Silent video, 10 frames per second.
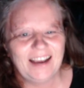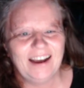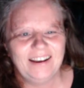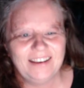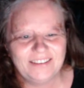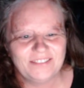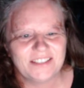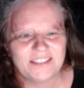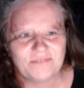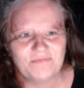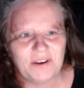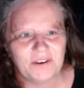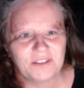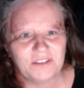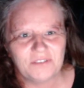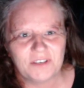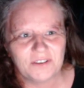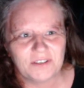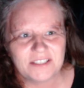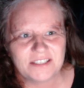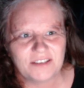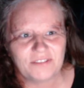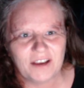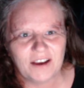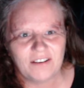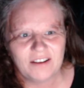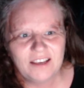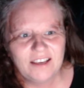I am just barely figuring stuff out.